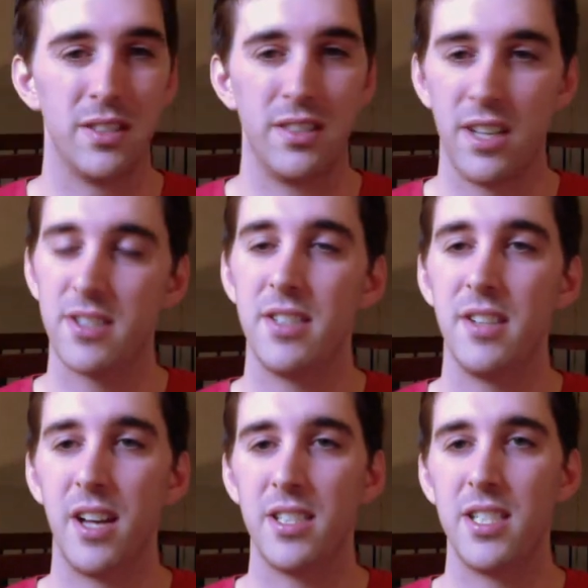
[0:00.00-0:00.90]

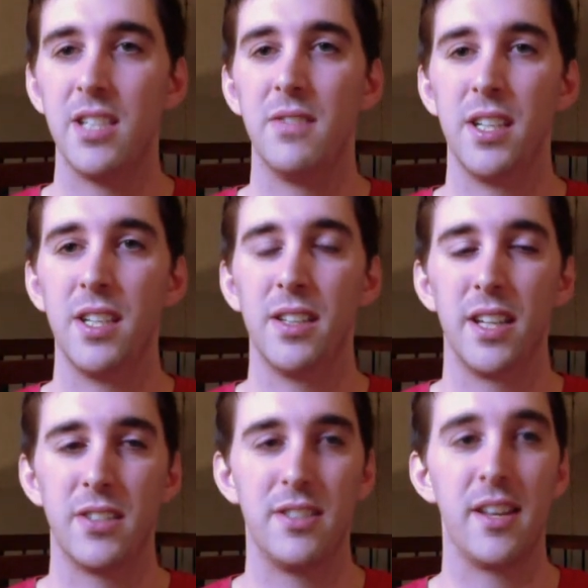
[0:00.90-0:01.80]
Dustin.tv.
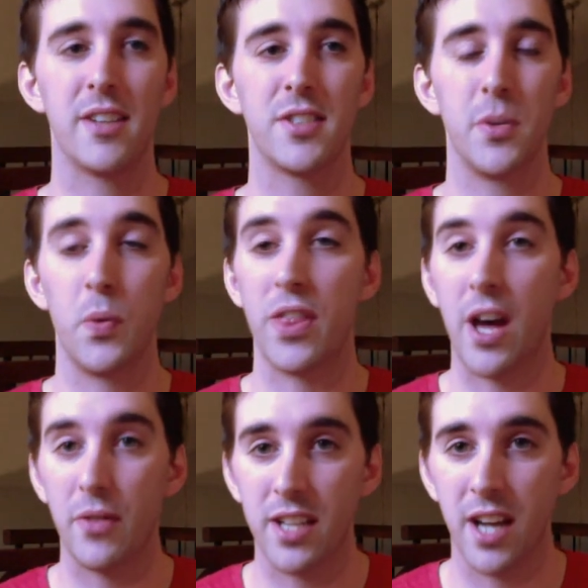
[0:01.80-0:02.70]
That's Dustin
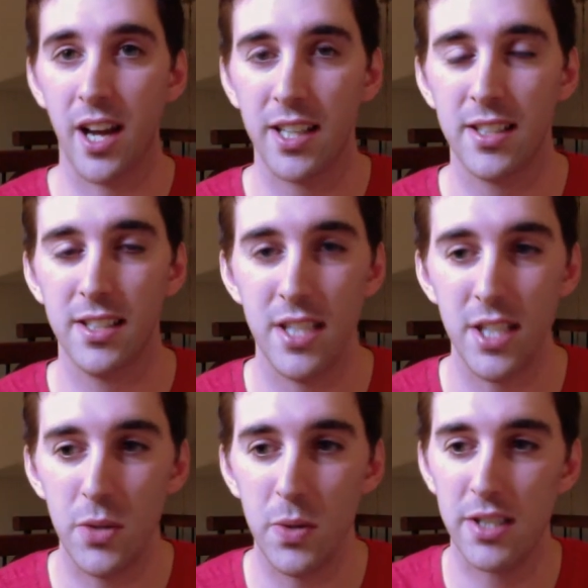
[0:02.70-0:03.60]
without the I.
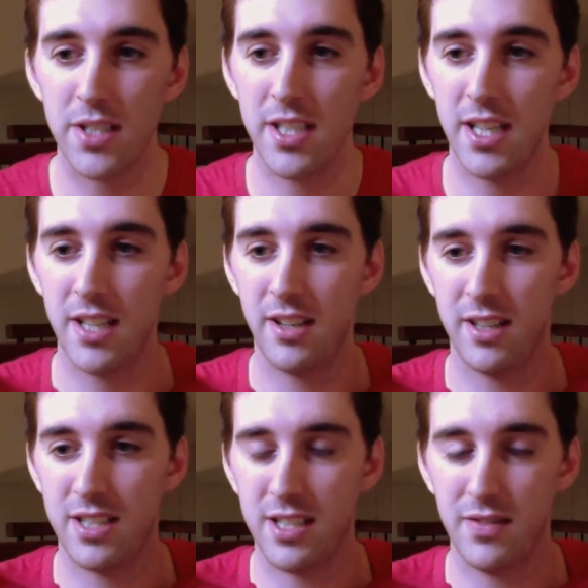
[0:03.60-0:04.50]

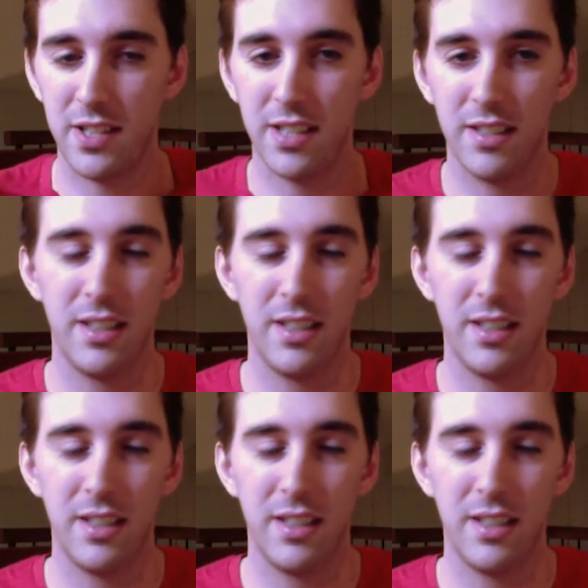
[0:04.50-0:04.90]
DUSTN.tv.